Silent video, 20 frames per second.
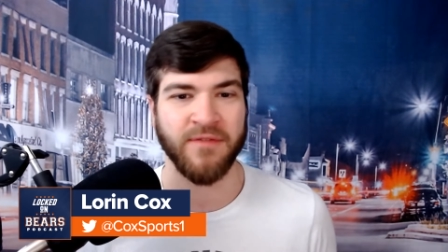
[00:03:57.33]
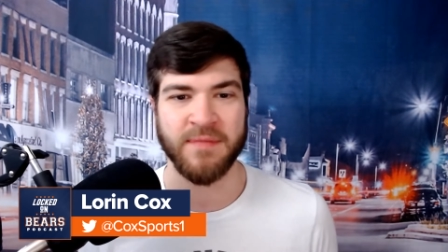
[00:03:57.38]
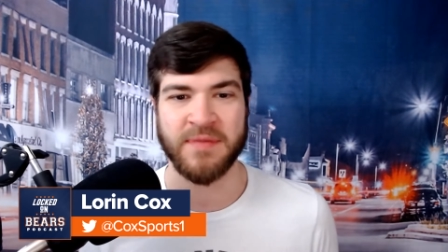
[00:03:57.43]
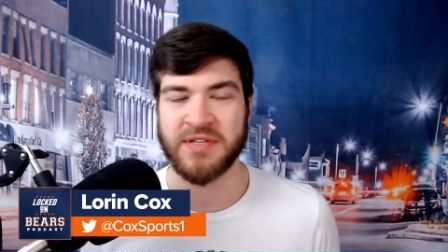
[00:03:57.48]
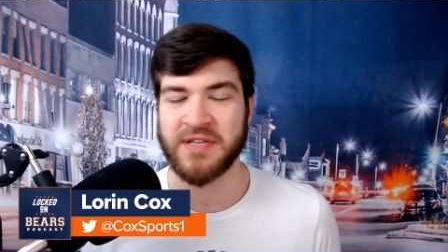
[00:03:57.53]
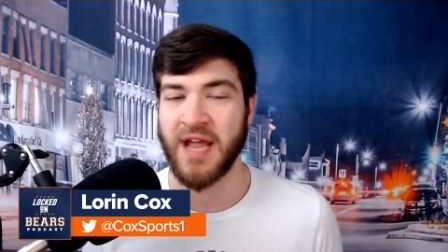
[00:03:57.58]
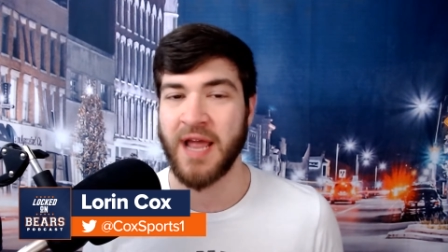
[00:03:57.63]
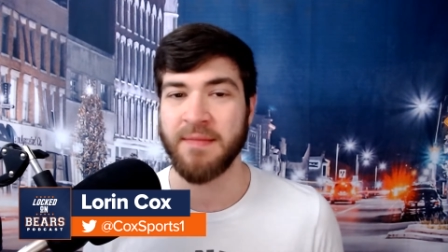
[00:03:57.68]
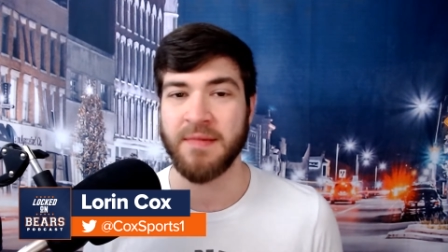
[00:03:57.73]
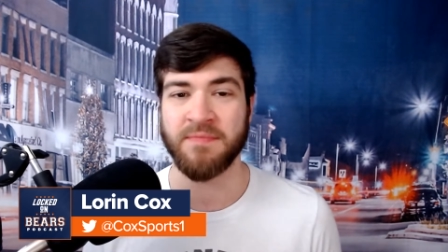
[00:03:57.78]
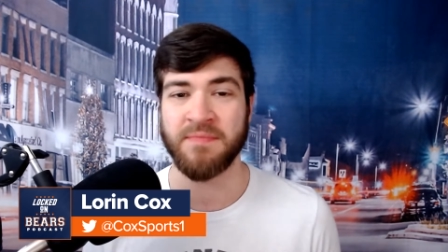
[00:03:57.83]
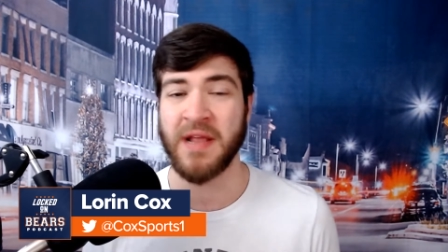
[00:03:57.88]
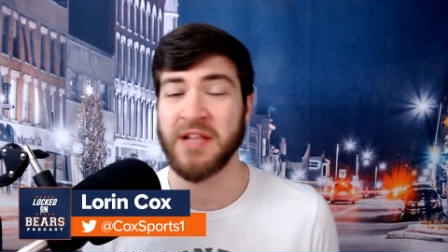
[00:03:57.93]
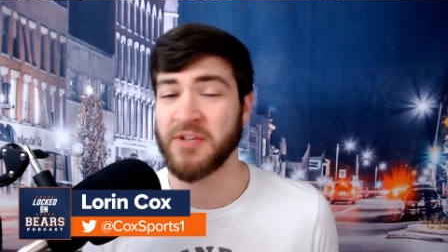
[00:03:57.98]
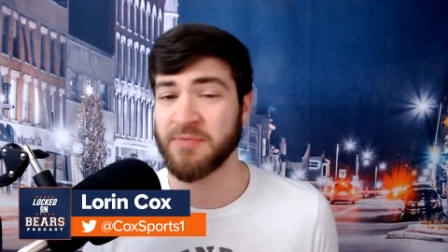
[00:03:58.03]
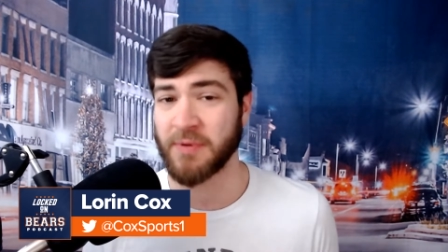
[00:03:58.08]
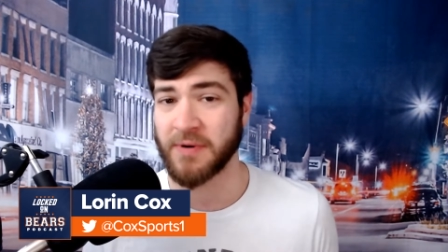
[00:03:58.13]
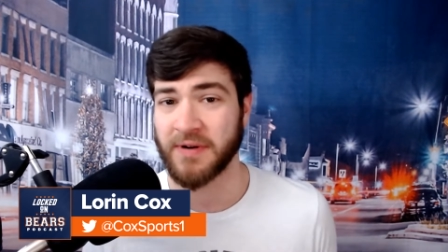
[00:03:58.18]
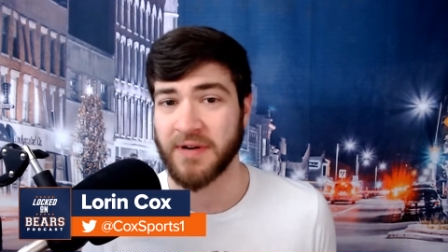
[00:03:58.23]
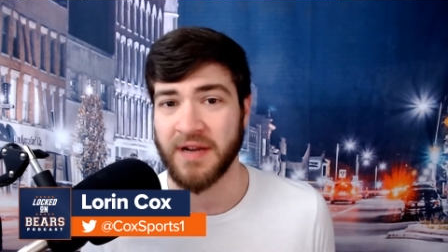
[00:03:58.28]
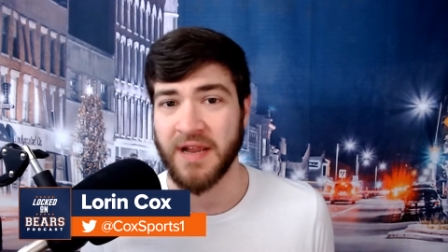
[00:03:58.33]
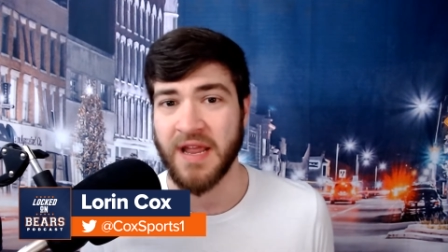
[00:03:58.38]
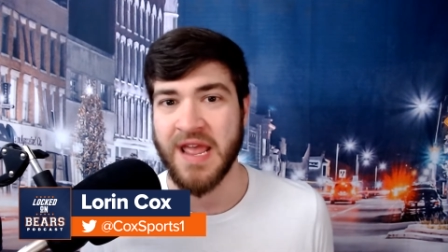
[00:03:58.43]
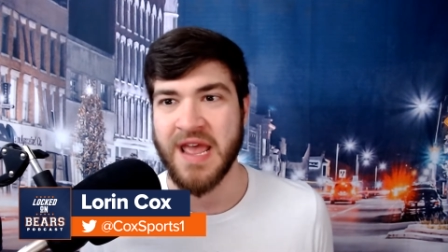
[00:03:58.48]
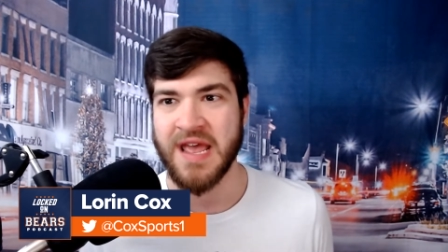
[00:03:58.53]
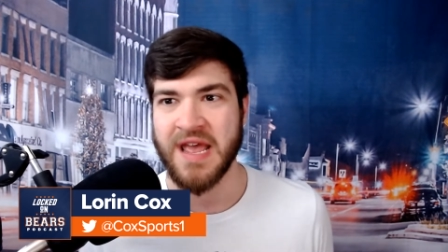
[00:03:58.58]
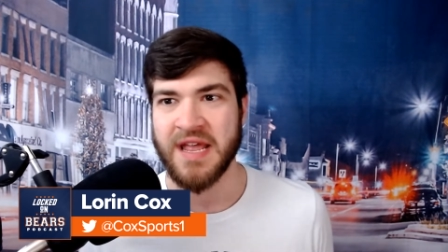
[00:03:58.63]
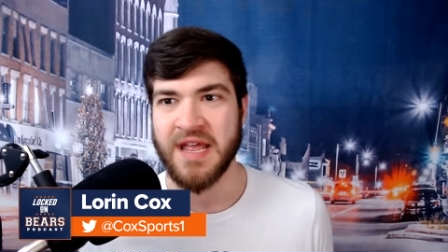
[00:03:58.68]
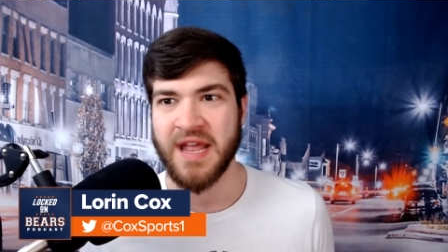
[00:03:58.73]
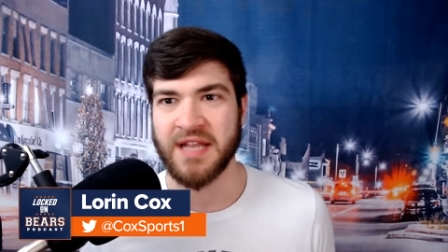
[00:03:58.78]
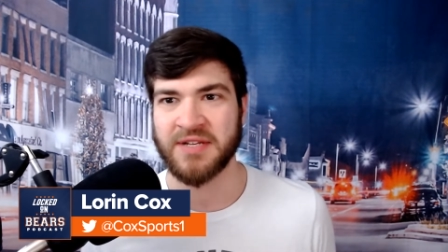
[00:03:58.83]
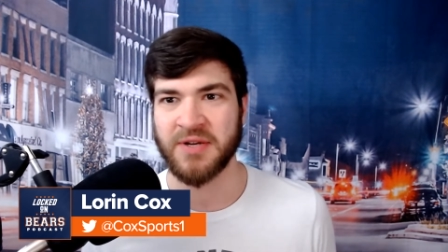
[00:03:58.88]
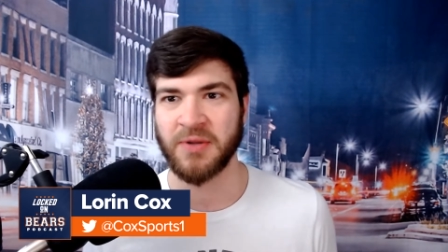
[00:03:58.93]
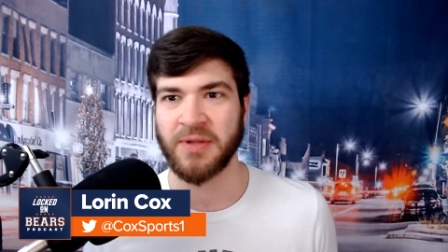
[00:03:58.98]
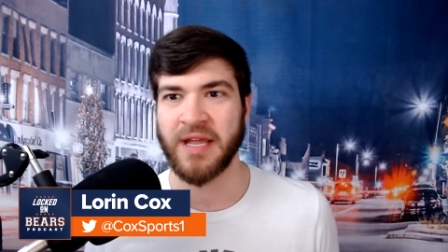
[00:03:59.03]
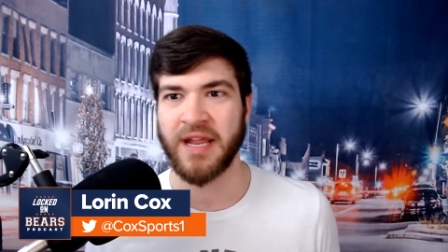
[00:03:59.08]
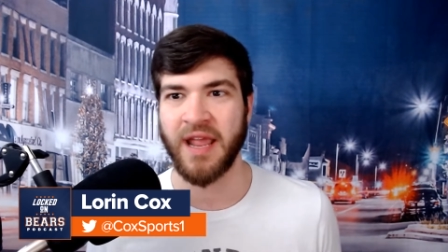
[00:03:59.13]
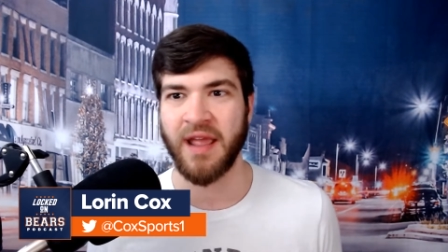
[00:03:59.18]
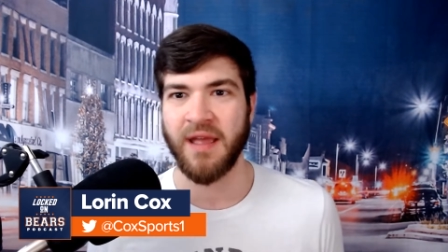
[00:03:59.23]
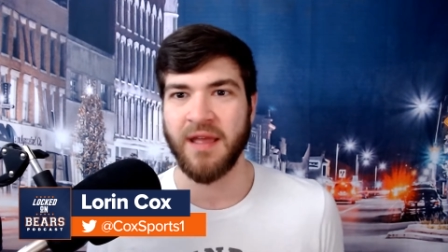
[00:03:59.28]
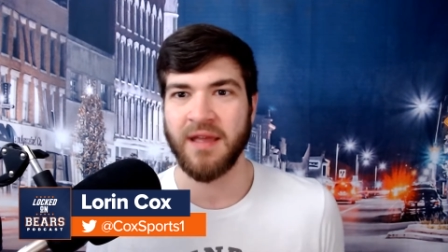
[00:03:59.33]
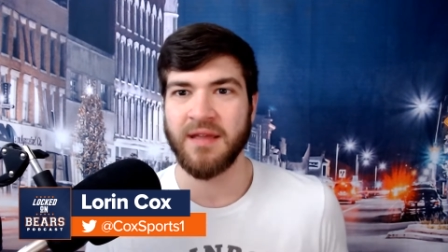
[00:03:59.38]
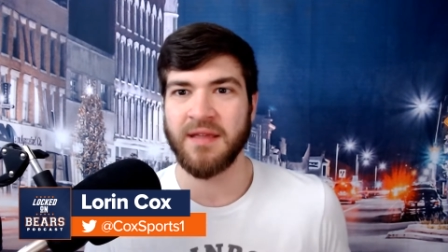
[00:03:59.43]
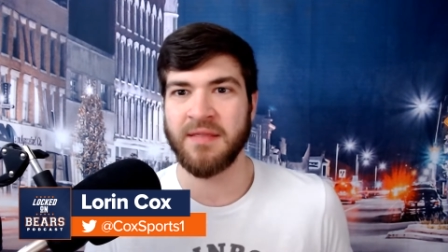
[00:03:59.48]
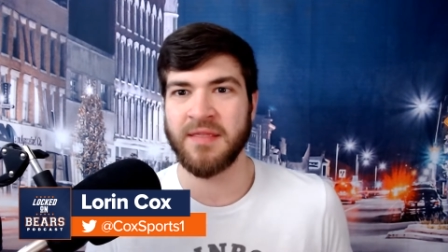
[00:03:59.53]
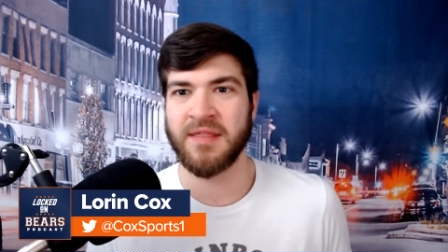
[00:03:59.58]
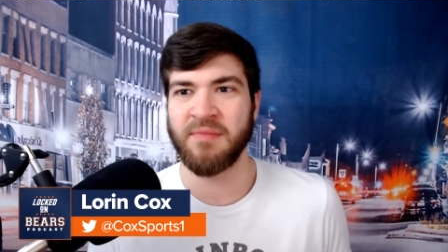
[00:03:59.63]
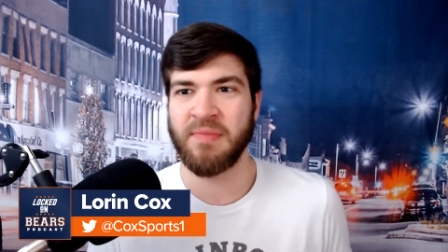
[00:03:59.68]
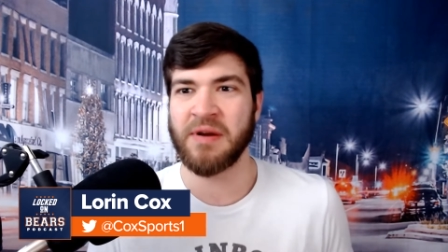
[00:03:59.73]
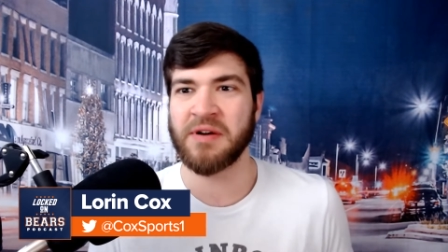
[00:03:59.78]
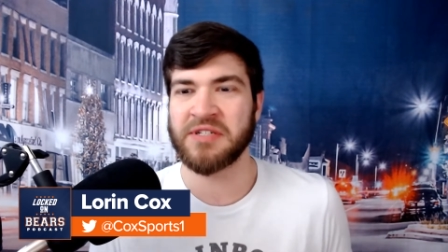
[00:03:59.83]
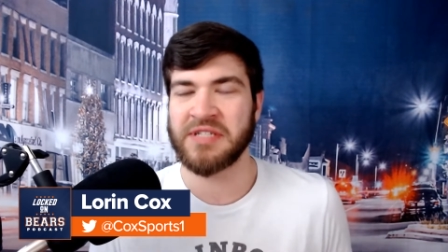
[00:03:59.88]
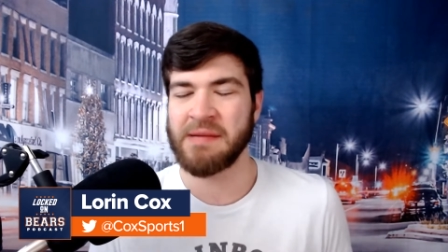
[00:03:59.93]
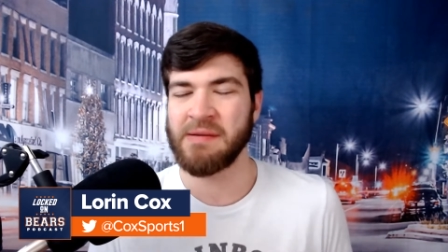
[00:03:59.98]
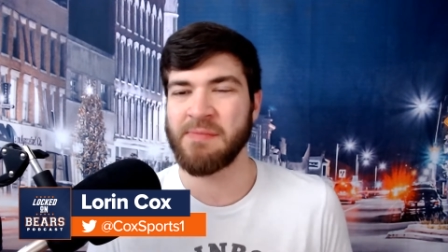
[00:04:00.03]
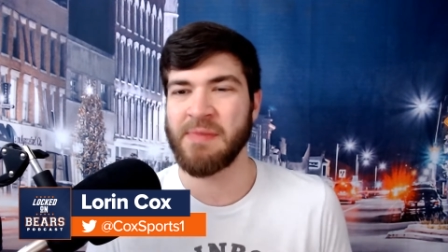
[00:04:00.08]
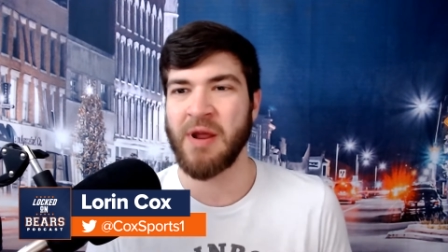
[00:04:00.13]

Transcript: from his time in Pittsburgh. And so like the Bears seemed to